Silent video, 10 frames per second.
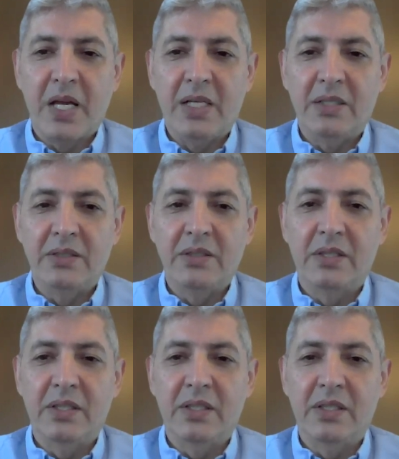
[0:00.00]
And
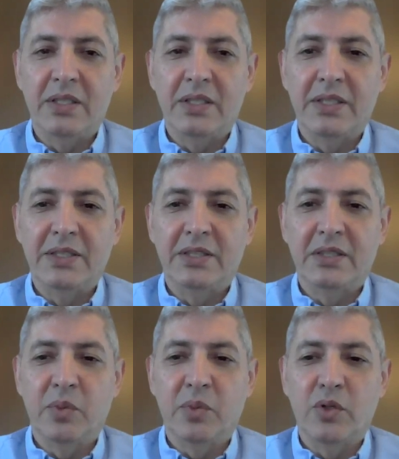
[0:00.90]
it's
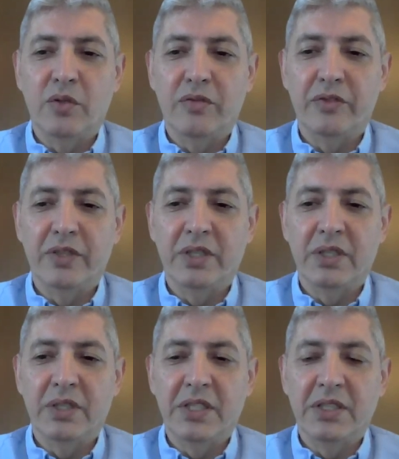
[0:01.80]
a book
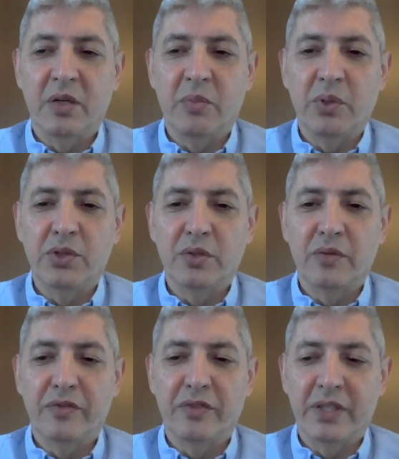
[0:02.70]
of, these are books
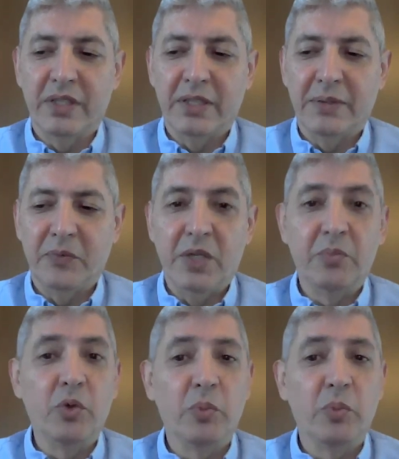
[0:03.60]
of Hebrew